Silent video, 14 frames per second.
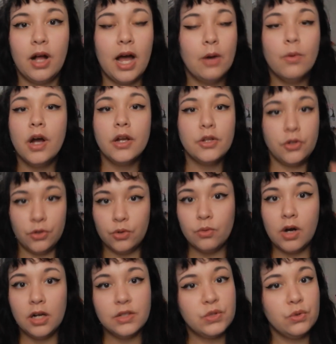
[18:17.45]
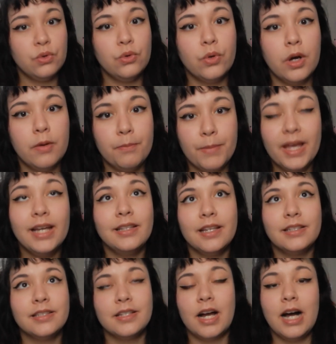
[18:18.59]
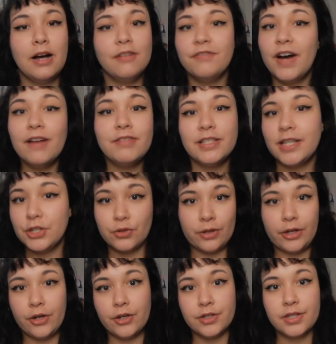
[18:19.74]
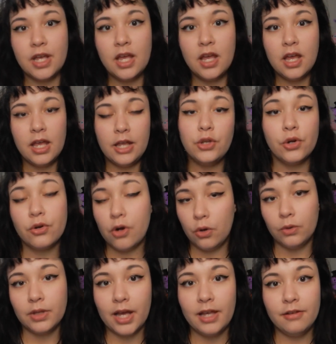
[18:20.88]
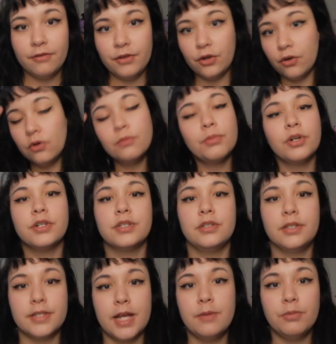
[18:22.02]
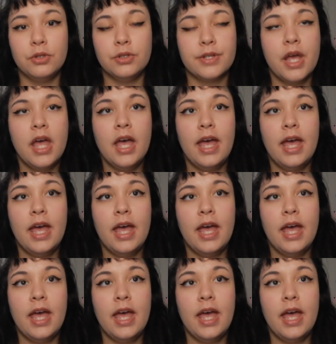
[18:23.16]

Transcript: I want you all to make a list of 5 to 10 triggers in your own life, your own personal examples,